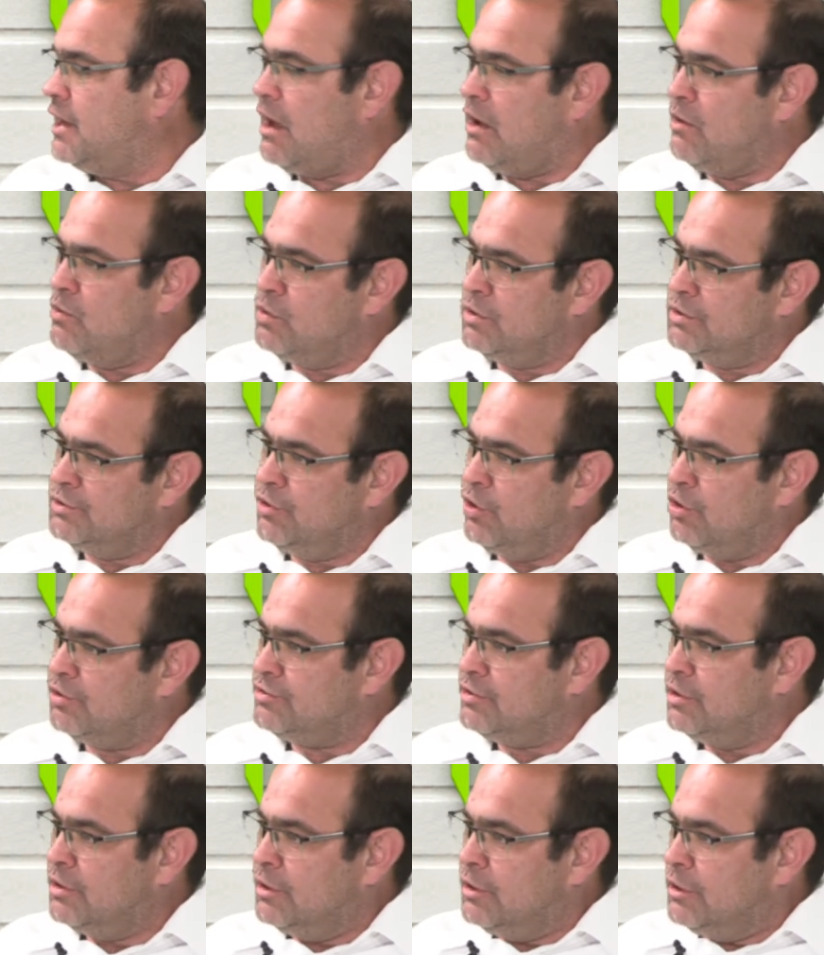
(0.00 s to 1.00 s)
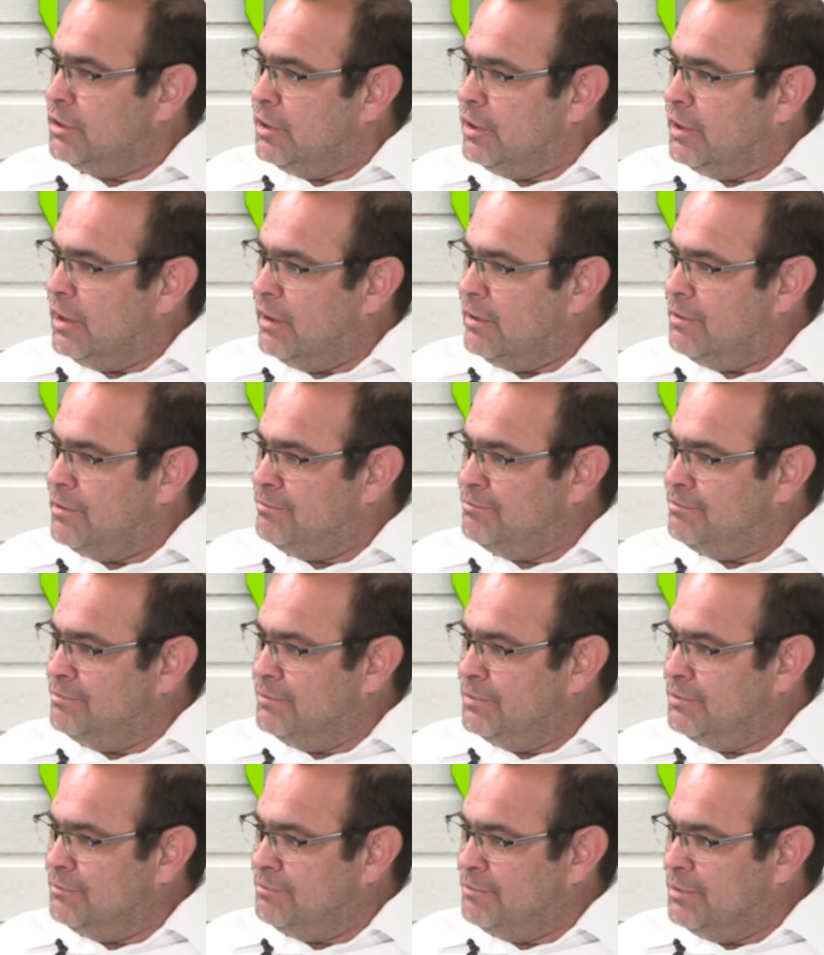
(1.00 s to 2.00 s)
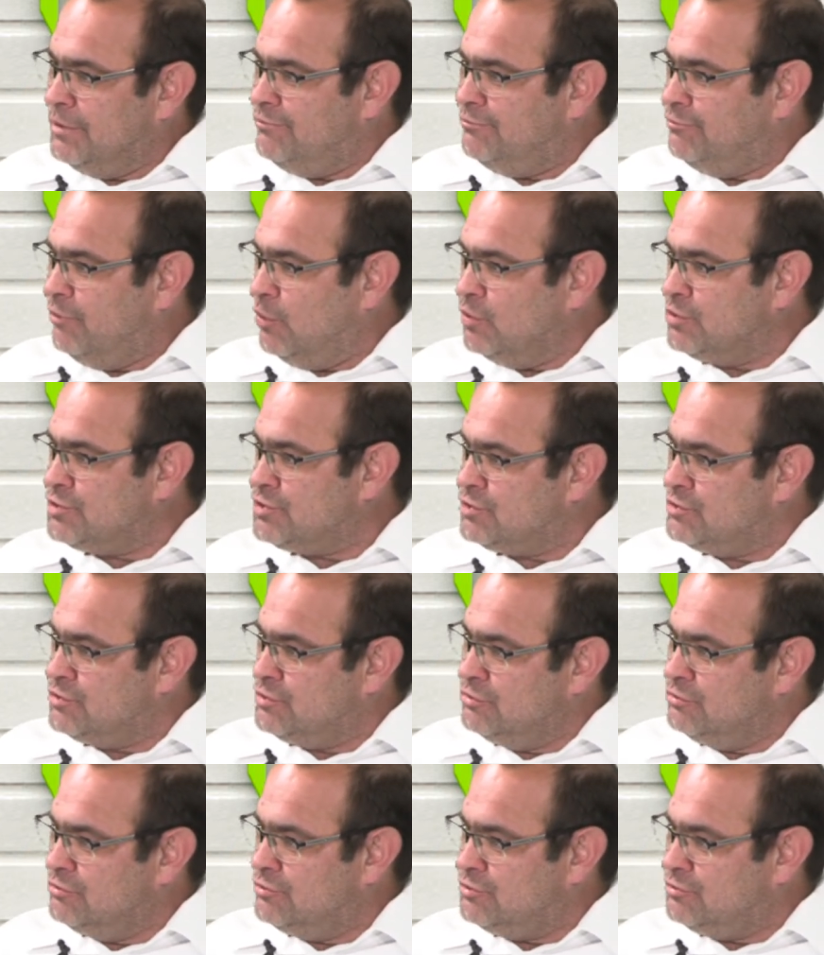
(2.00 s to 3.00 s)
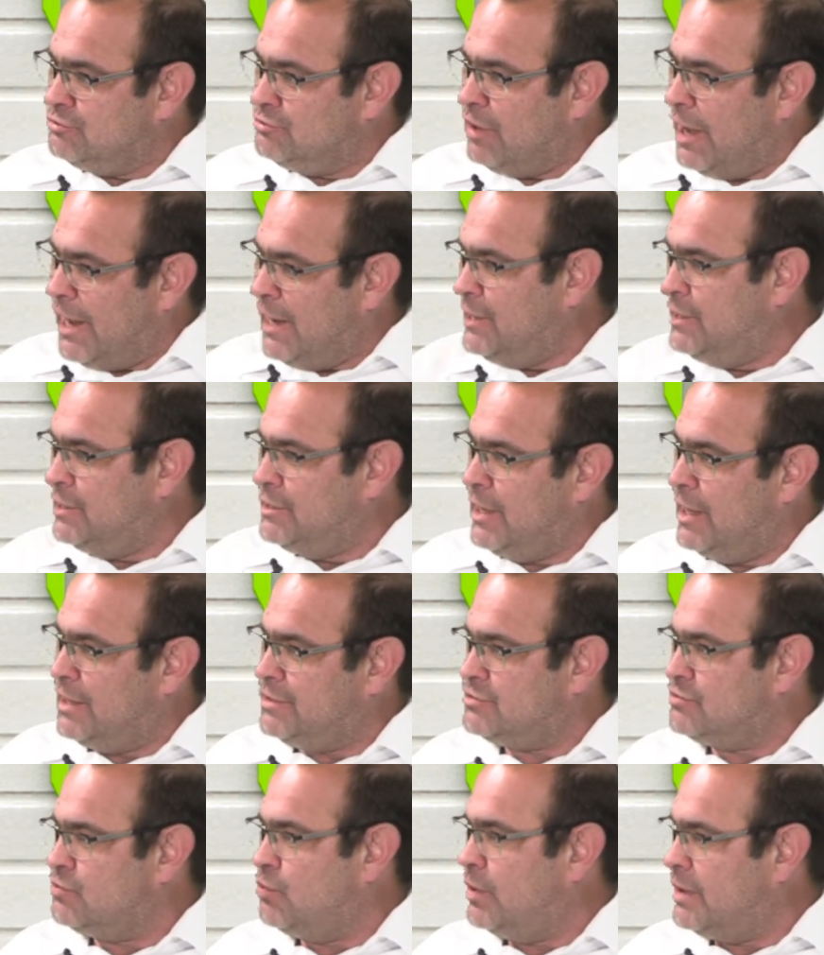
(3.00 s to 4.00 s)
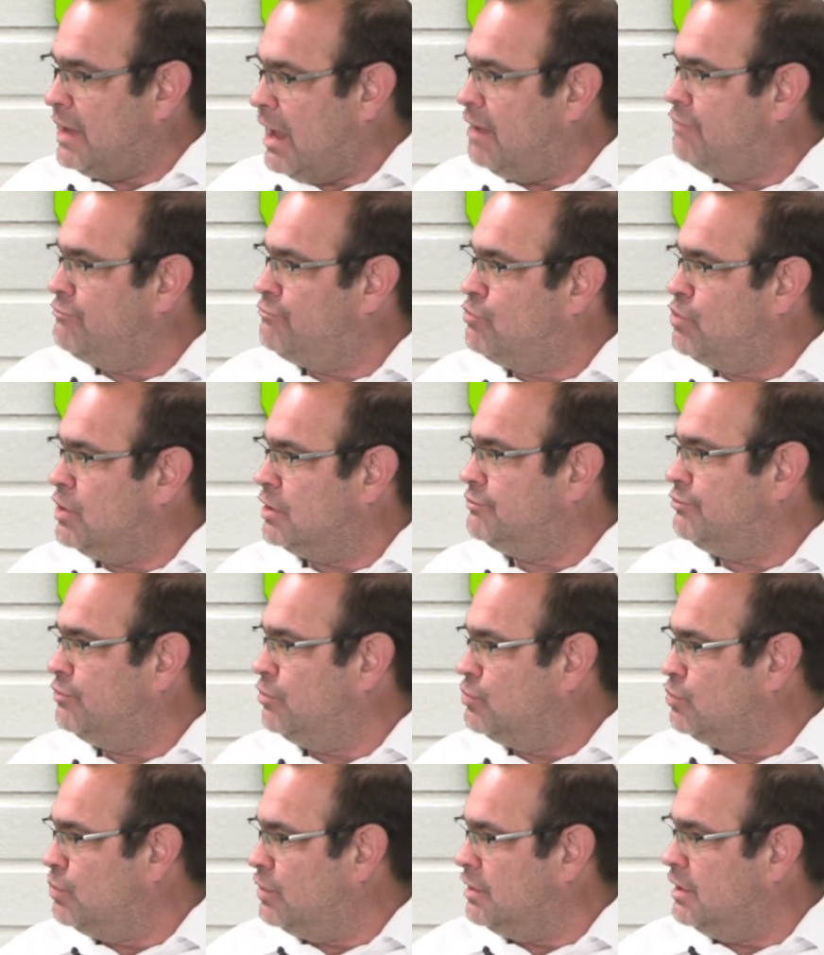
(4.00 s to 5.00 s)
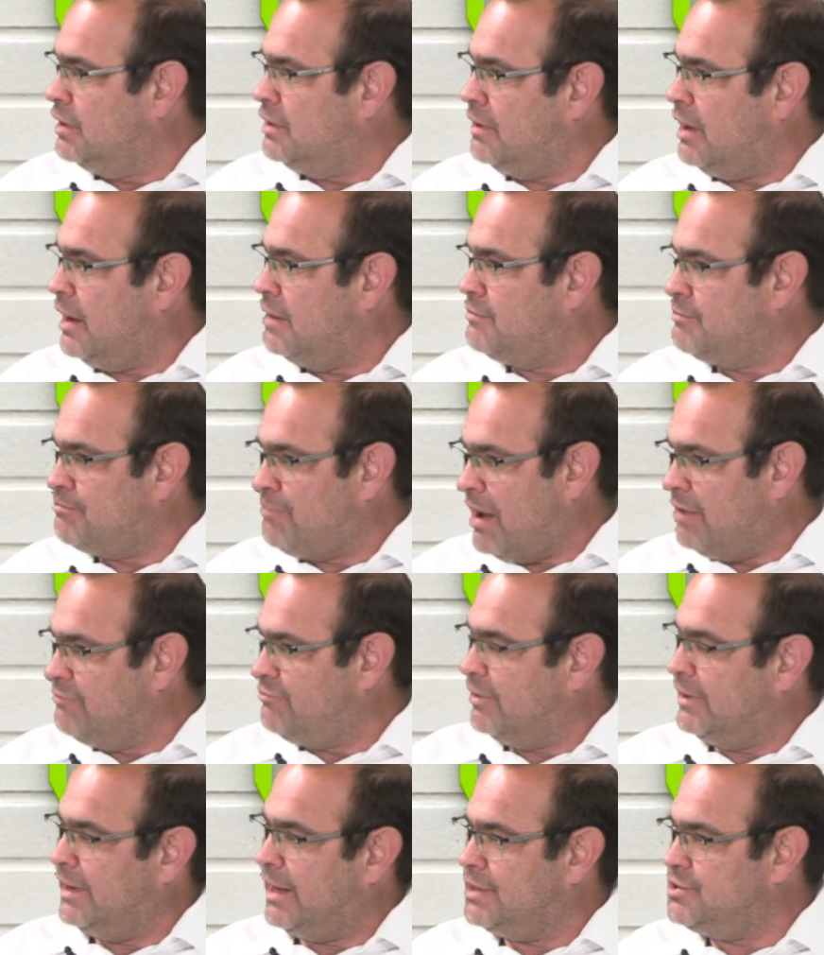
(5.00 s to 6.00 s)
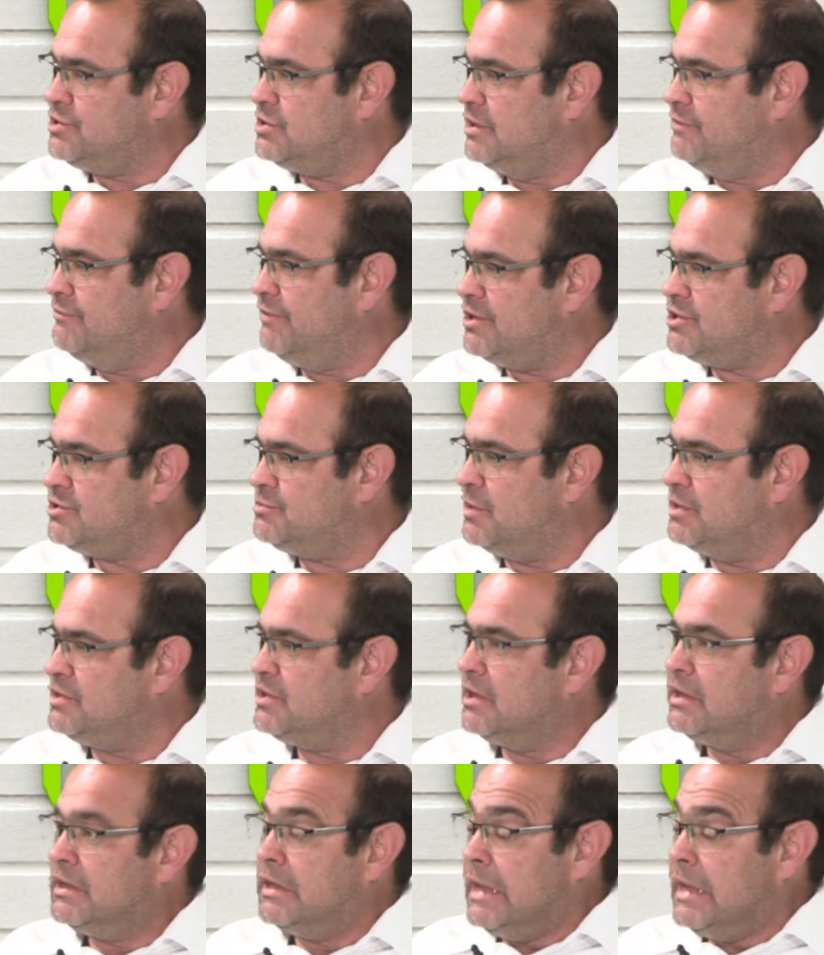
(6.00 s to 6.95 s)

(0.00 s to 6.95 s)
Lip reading: I will not be forced to alienate what I've worked for and my financial investment.